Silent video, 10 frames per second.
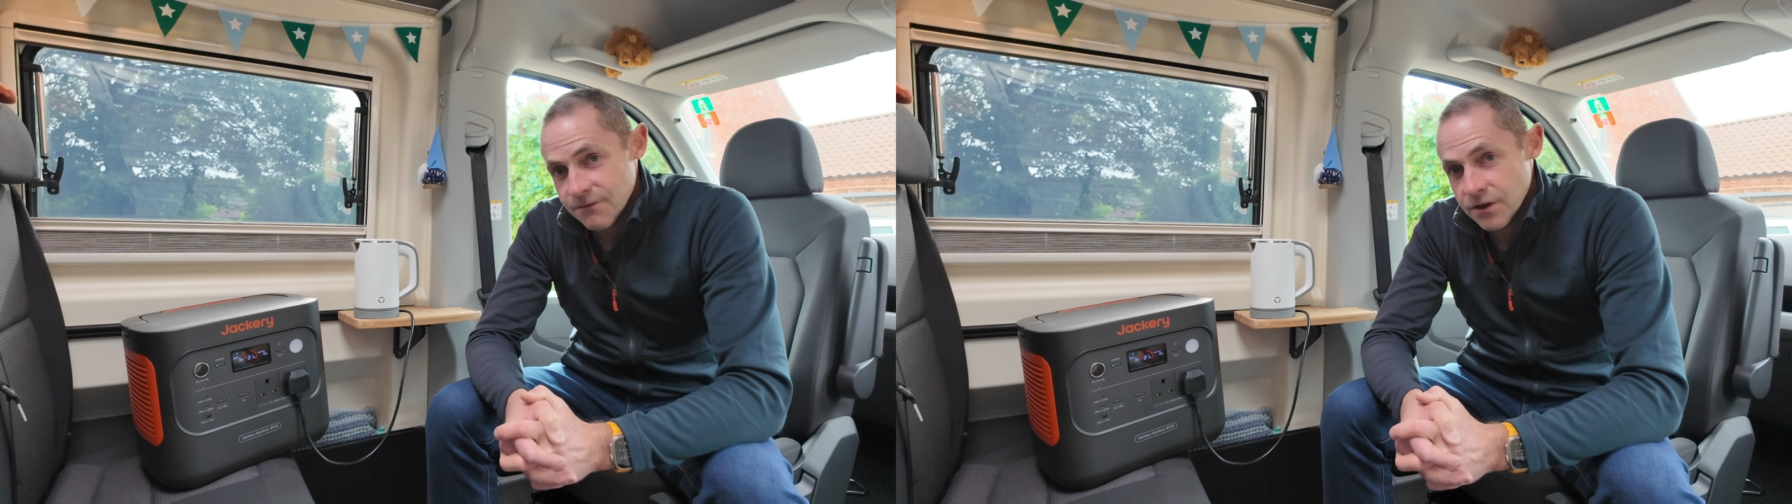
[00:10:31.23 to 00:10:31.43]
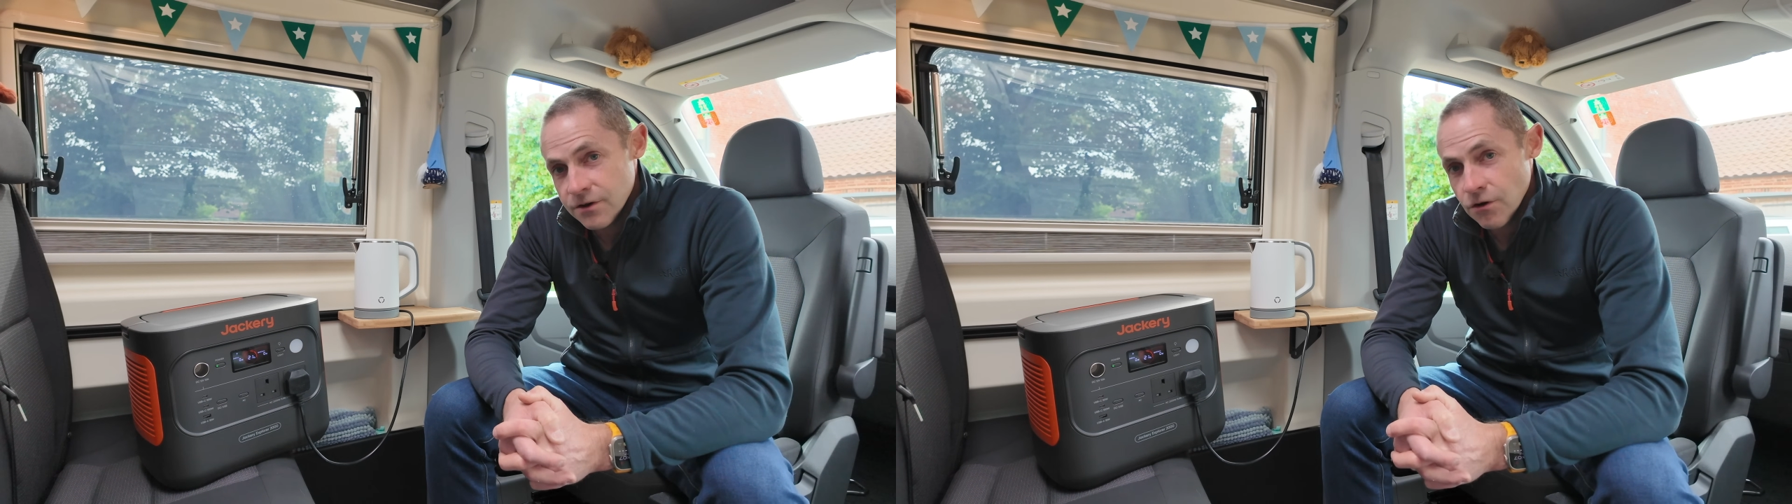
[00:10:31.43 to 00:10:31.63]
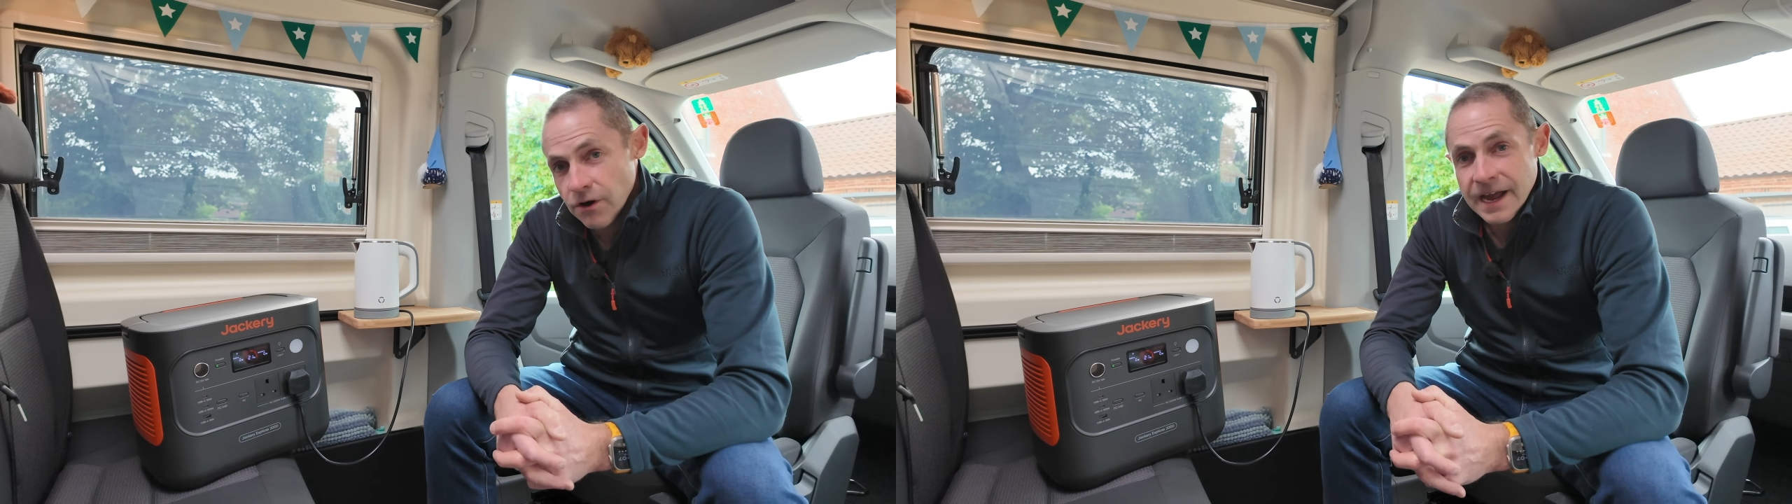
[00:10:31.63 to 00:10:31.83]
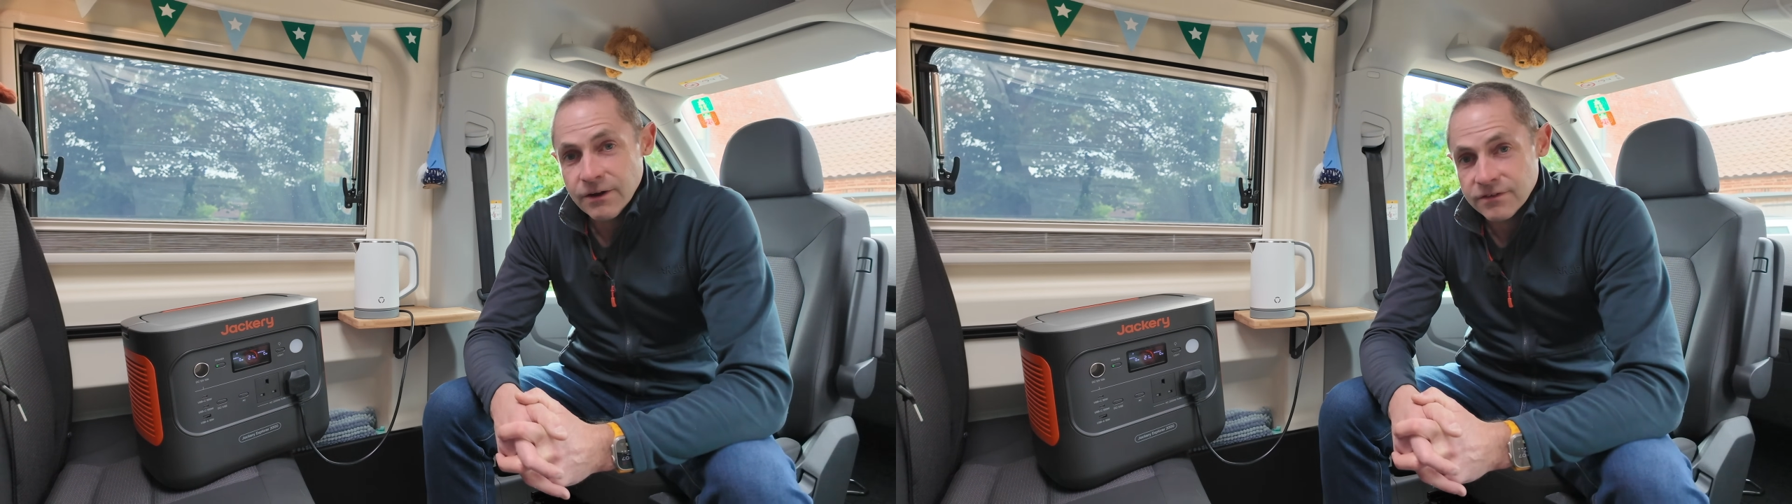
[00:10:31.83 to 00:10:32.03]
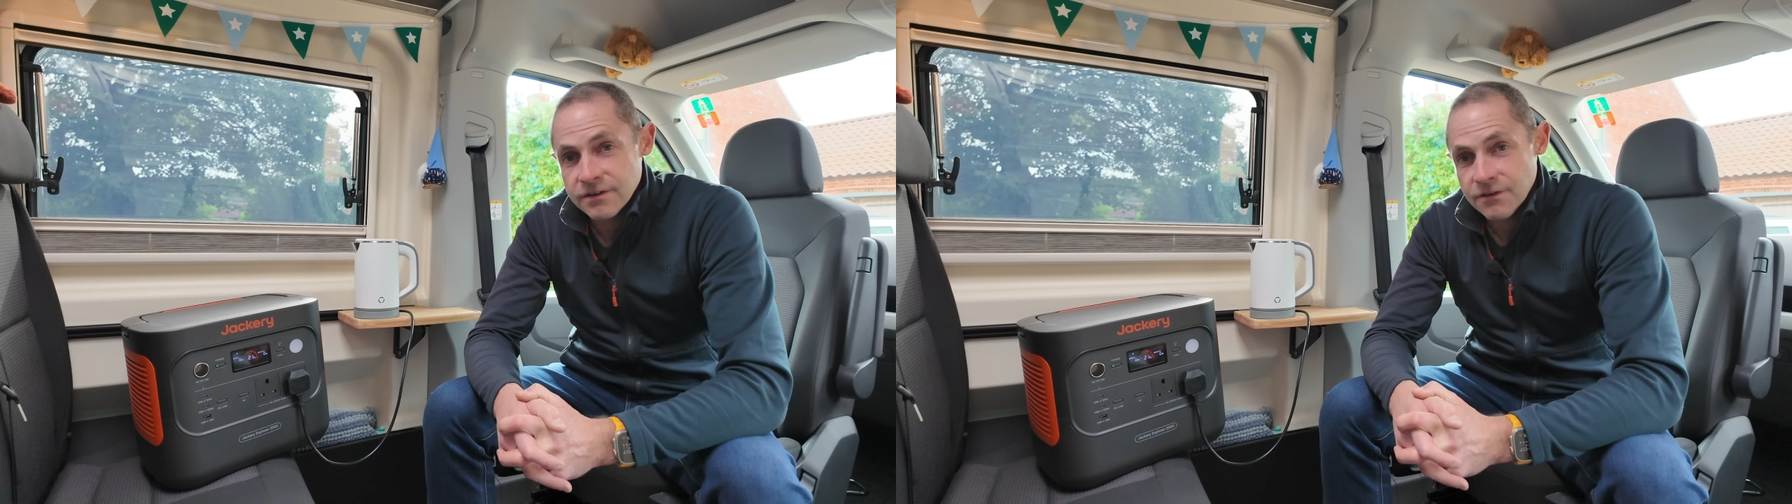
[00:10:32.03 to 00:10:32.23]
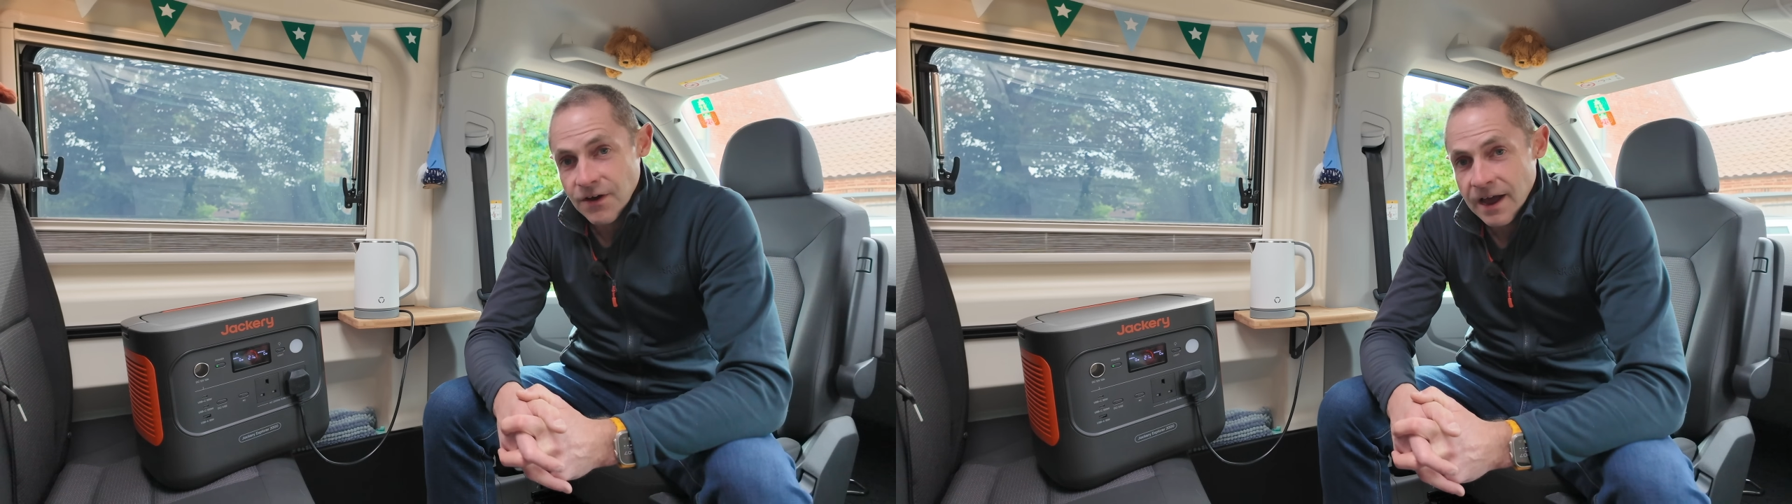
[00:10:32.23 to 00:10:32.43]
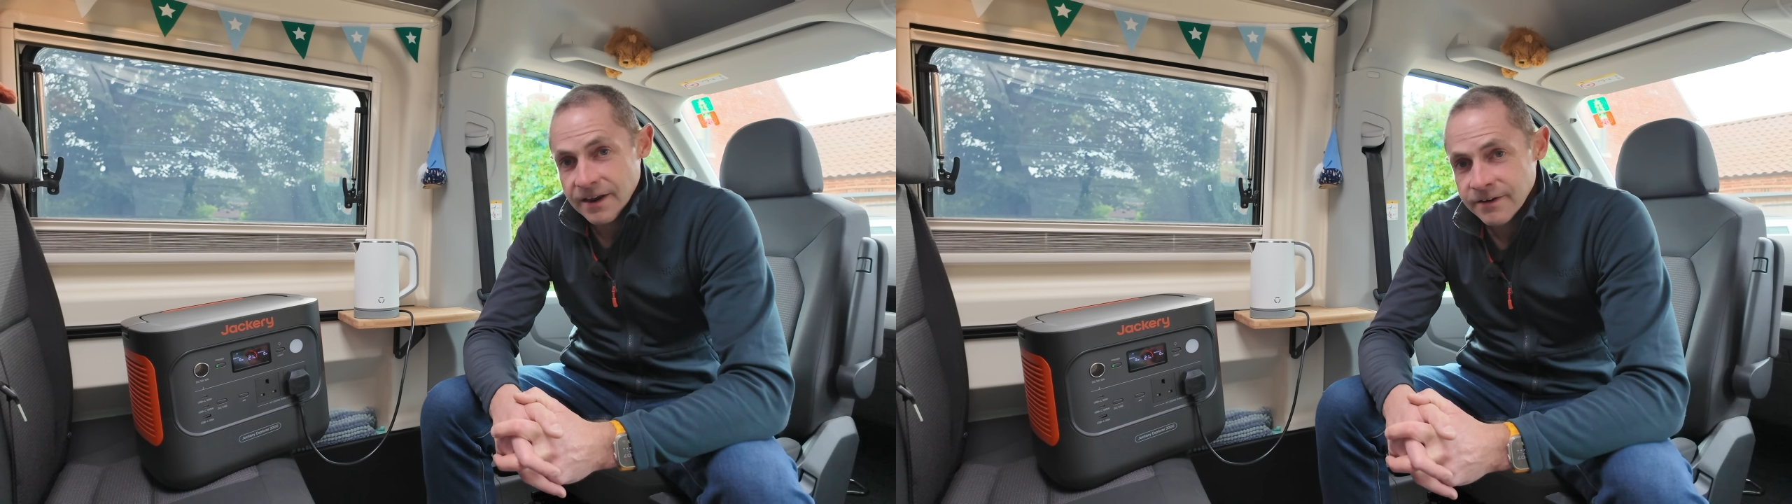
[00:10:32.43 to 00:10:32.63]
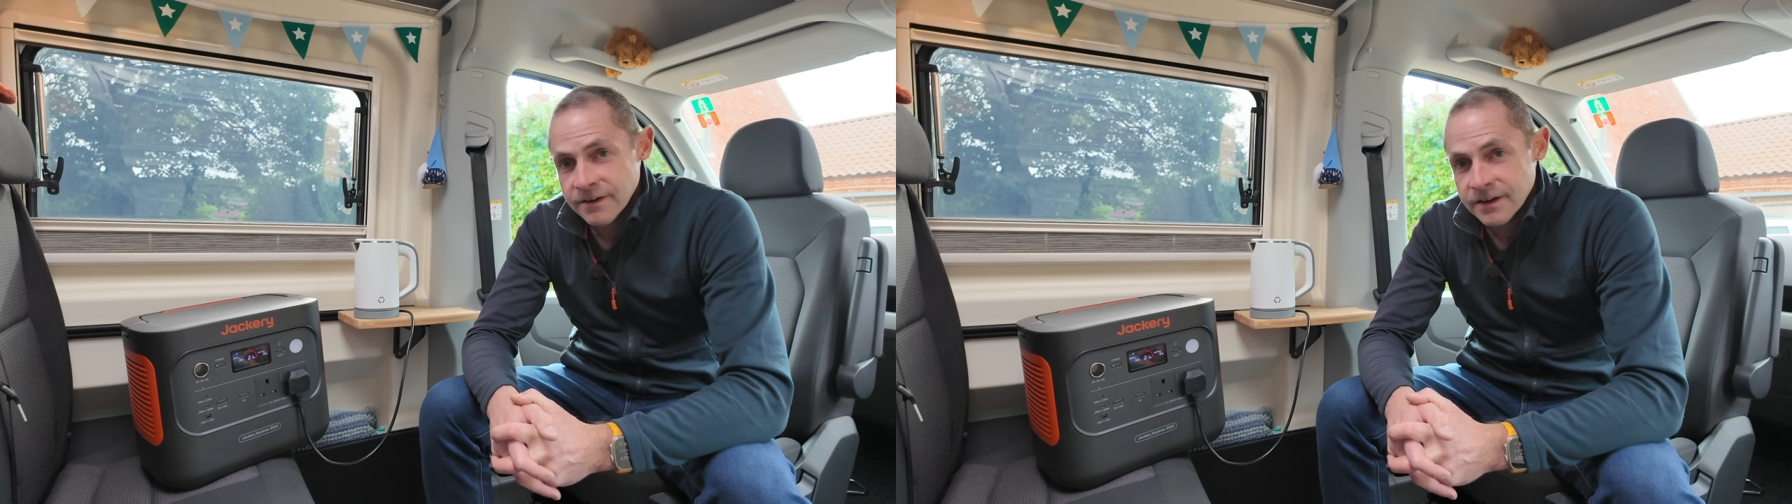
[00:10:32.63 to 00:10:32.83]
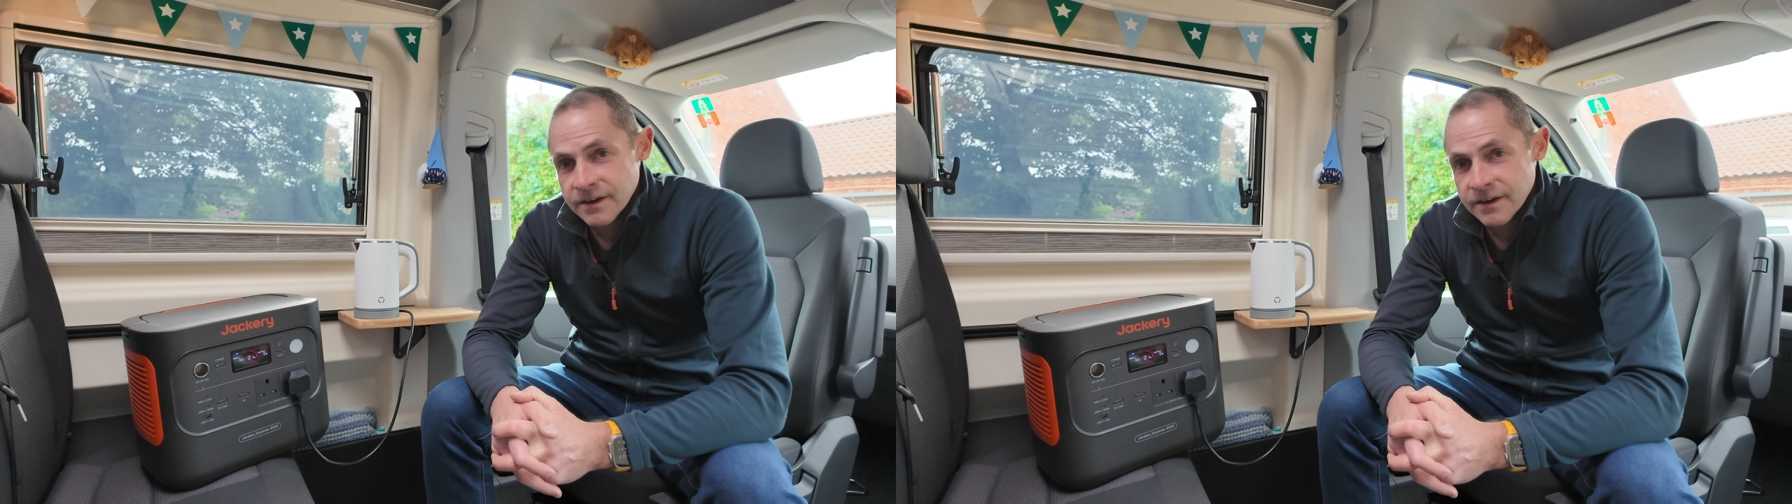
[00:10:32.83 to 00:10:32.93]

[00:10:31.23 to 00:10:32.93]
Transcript: if you're not out in your van,